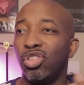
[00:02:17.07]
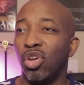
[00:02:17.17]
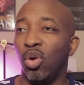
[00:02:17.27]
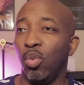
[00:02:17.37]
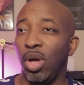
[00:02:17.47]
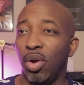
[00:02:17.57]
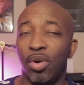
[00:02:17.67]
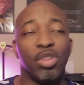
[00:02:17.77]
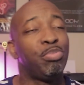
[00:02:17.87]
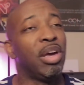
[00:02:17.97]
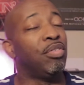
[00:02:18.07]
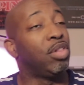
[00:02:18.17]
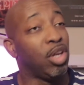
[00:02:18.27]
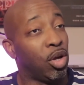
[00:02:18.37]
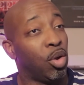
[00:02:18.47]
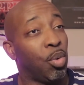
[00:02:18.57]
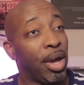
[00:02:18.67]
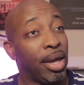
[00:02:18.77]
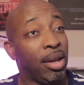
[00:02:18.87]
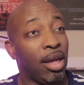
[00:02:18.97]
is going to win, or is Beverly going to
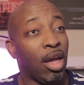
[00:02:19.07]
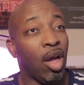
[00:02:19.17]
win.